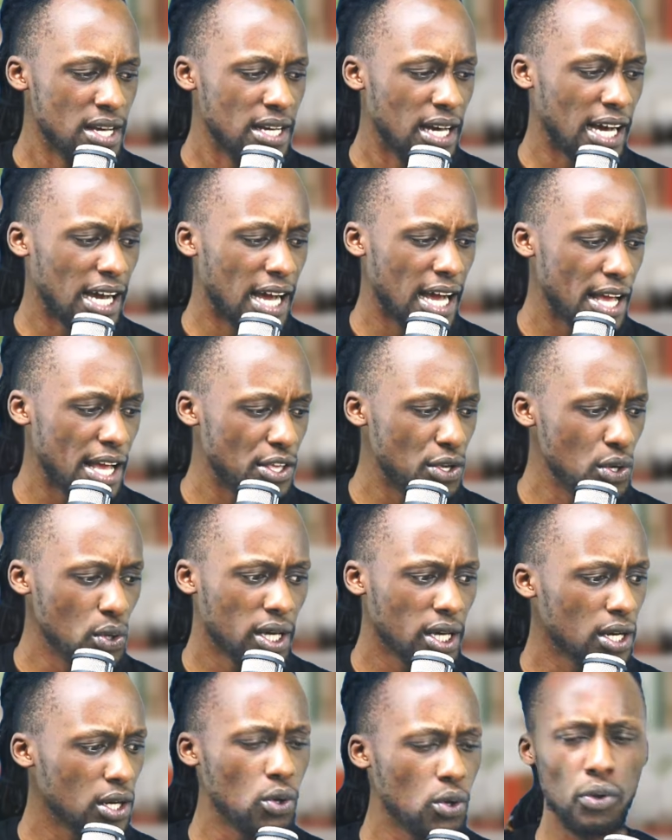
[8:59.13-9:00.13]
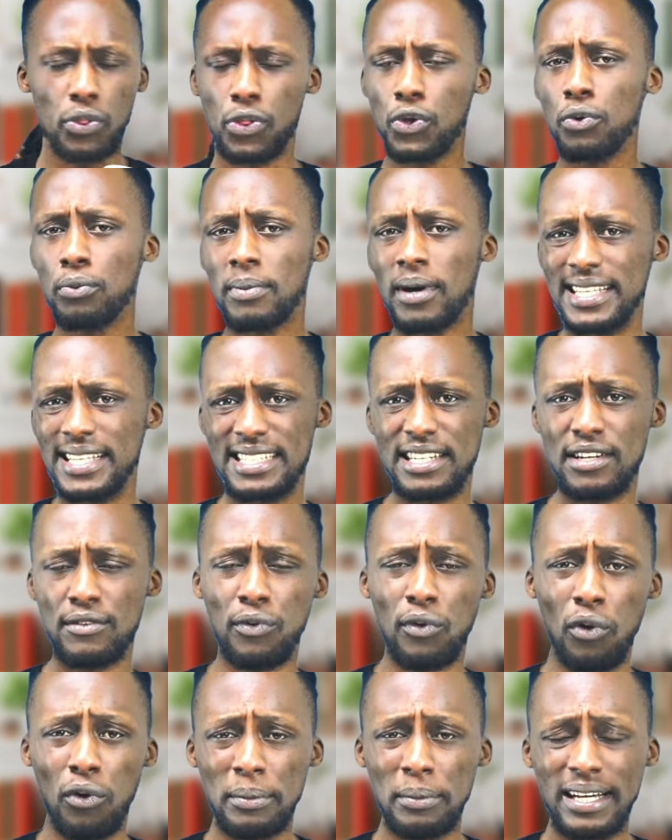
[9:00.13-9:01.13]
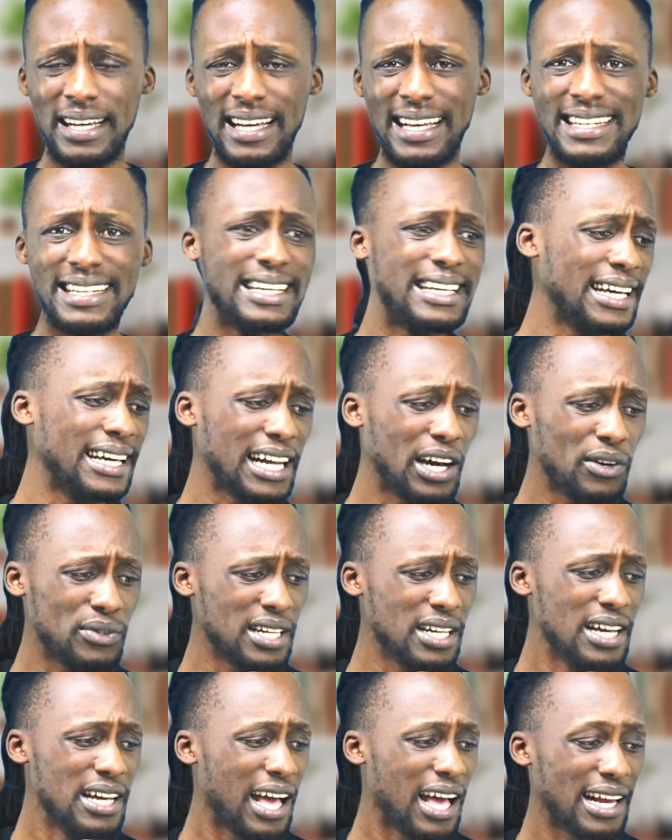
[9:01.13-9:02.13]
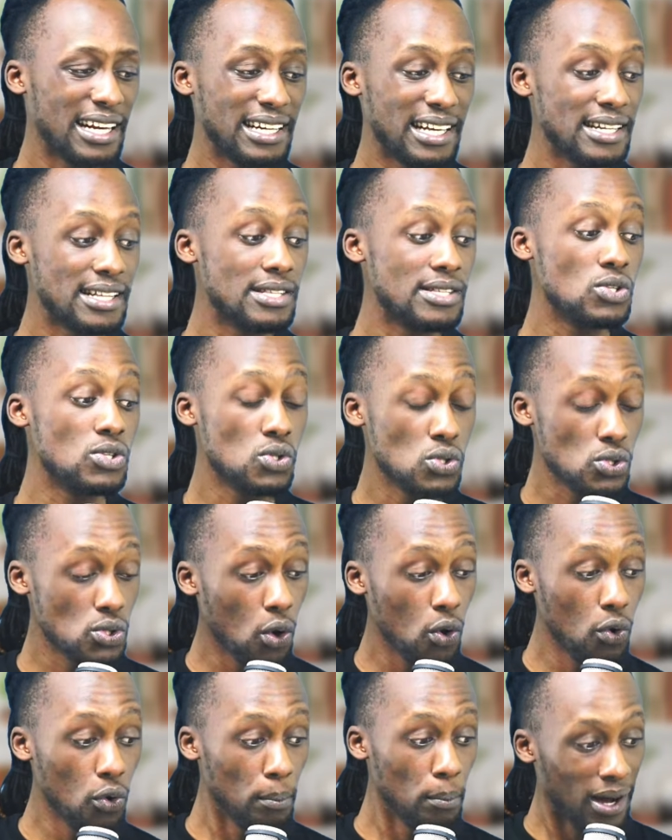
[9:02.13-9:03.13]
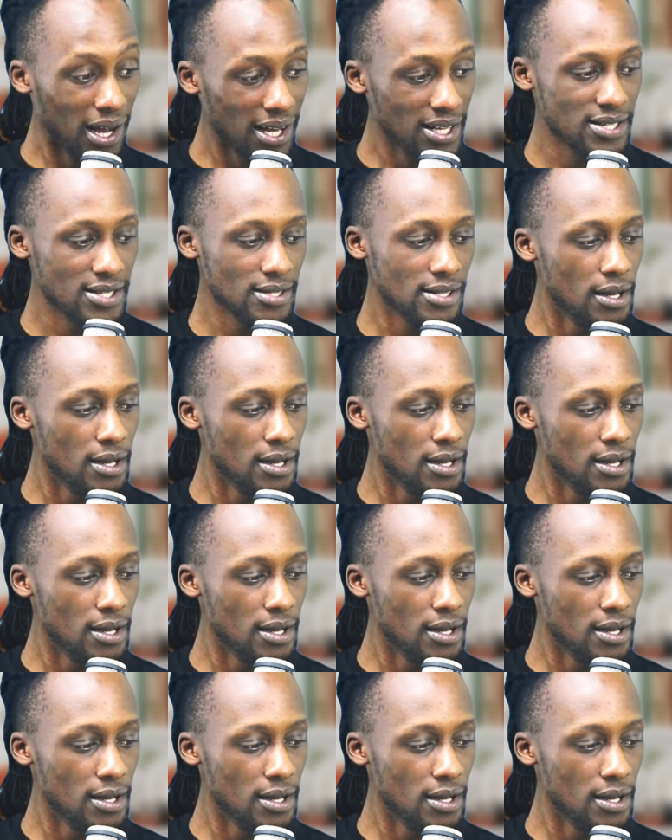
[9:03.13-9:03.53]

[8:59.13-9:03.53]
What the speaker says: You can go through Match Informer and get so much